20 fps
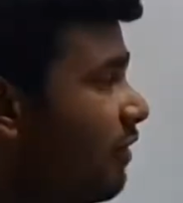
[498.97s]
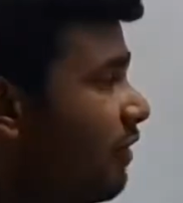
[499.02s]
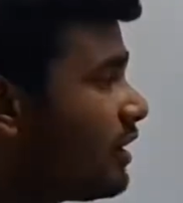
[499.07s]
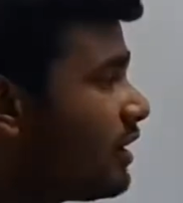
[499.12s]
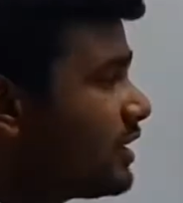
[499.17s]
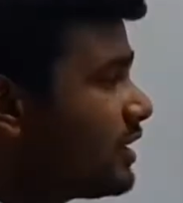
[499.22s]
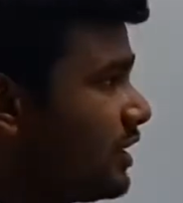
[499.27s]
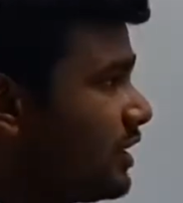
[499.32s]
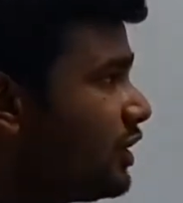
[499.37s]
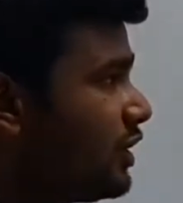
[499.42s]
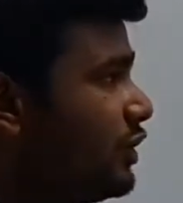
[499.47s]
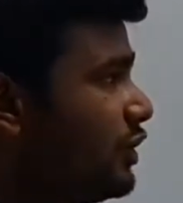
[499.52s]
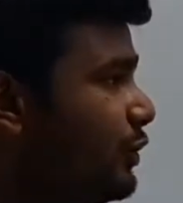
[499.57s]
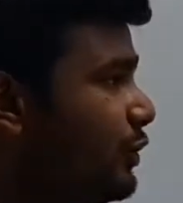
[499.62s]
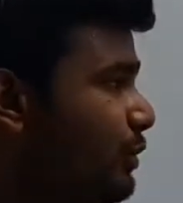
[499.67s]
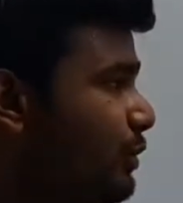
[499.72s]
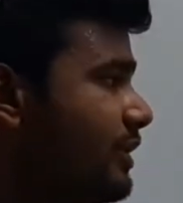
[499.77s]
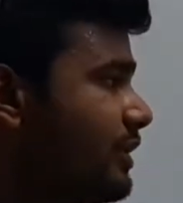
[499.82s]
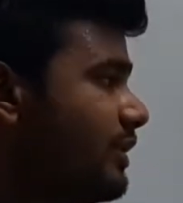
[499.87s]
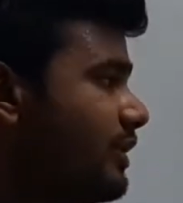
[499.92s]
first
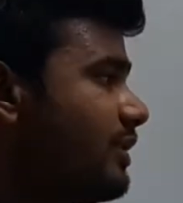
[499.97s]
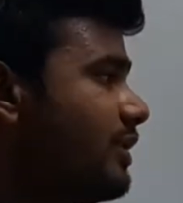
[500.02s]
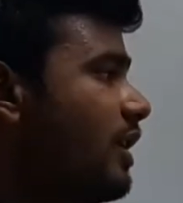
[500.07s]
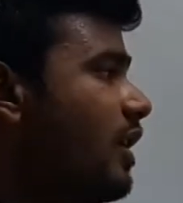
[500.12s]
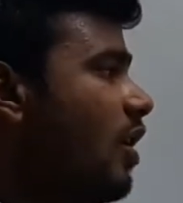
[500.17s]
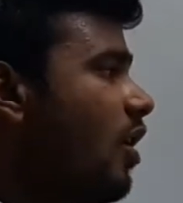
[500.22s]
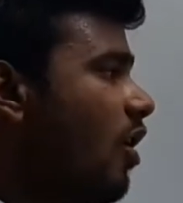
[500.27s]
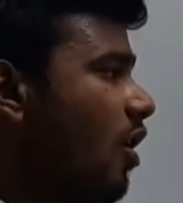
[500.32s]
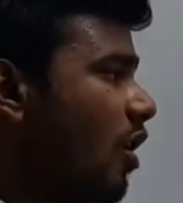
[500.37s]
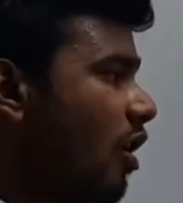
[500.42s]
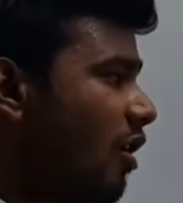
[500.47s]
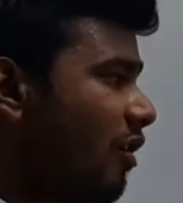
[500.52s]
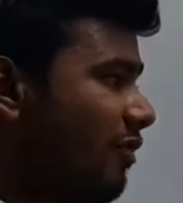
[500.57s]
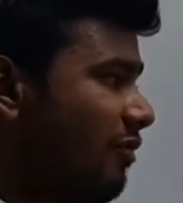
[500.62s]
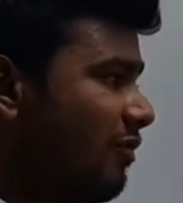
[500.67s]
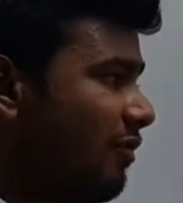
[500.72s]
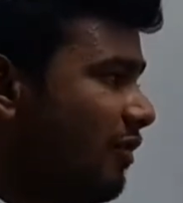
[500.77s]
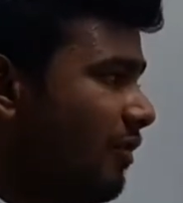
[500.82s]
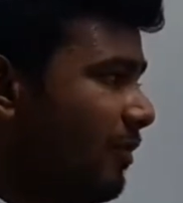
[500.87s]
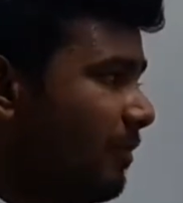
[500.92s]
uses
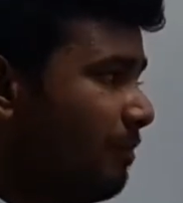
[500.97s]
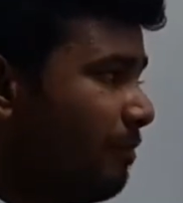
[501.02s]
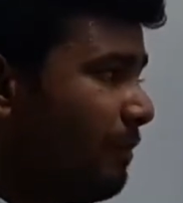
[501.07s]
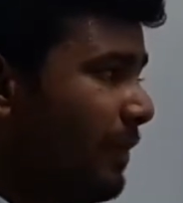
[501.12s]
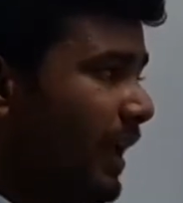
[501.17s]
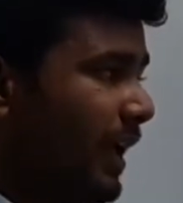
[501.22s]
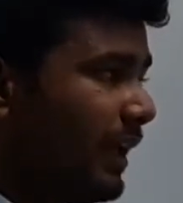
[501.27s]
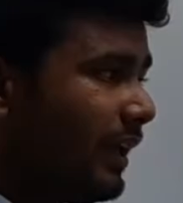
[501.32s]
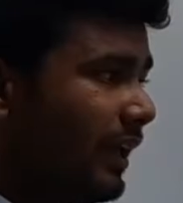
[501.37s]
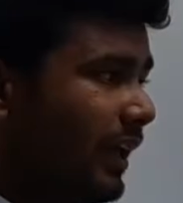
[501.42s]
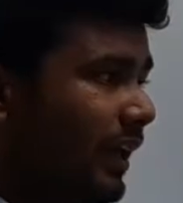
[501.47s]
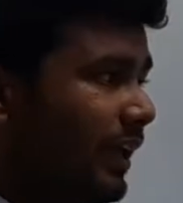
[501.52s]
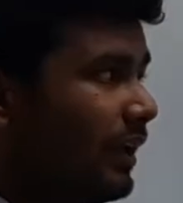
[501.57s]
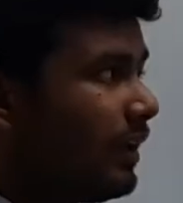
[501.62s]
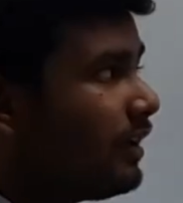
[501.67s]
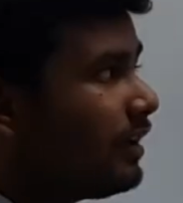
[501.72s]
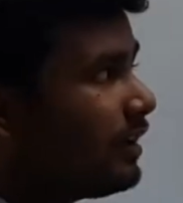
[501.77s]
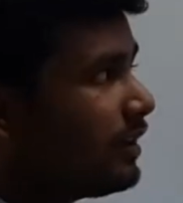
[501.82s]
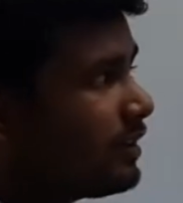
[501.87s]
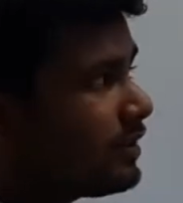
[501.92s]
of
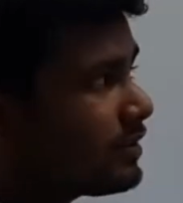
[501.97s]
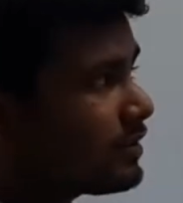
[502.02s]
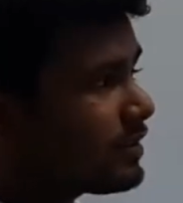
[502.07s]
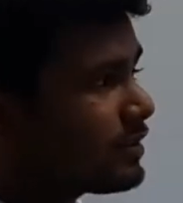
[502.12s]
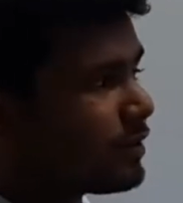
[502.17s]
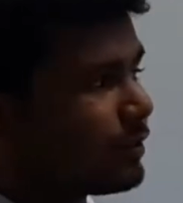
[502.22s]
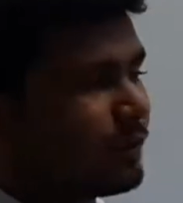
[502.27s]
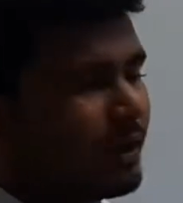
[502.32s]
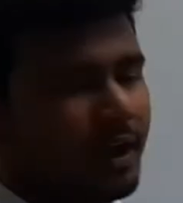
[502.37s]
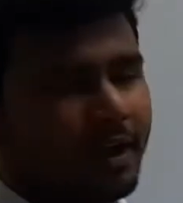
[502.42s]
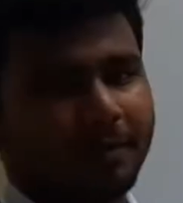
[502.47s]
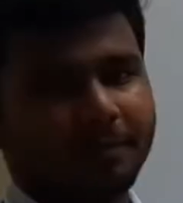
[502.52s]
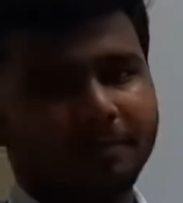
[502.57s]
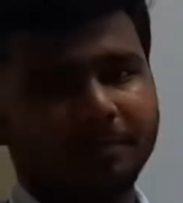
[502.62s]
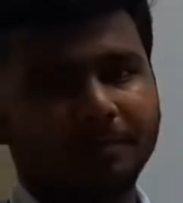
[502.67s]
baking soda.